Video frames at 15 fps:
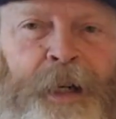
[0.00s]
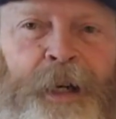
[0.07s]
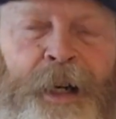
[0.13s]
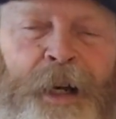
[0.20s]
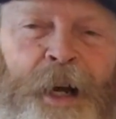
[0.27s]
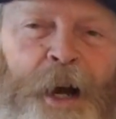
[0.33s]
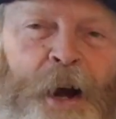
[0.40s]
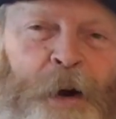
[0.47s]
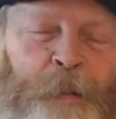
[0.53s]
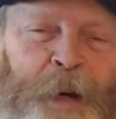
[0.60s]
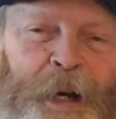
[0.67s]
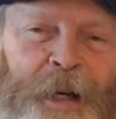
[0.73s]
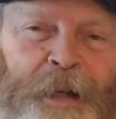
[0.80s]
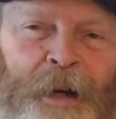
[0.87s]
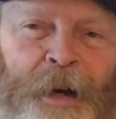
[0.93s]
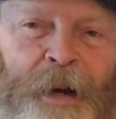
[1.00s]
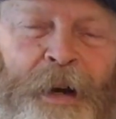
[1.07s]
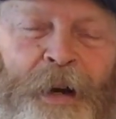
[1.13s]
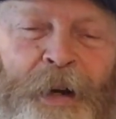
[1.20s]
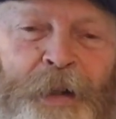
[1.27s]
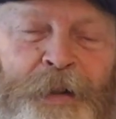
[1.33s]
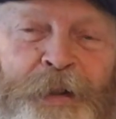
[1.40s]
Oh, my
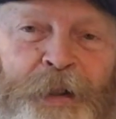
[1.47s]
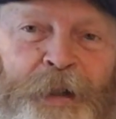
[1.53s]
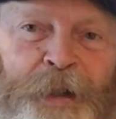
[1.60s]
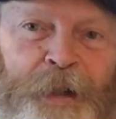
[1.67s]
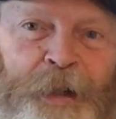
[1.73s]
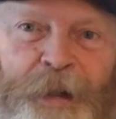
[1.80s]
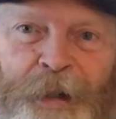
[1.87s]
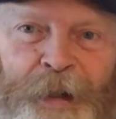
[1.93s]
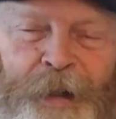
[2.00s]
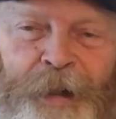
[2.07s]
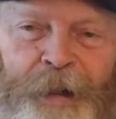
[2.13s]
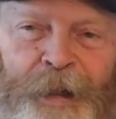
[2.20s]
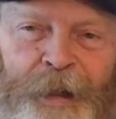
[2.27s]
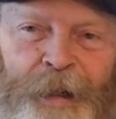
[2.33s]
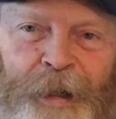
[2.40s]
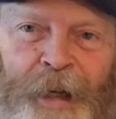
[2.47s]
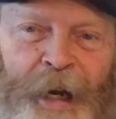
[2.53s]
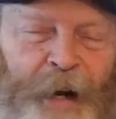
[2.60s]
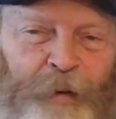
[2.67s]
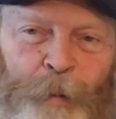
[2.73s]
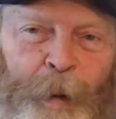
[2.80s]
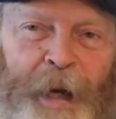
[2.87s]
gosh.
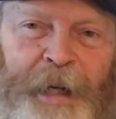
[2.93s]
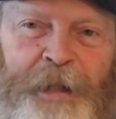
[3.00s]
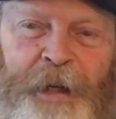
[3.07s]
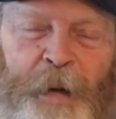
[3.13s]
Everybody's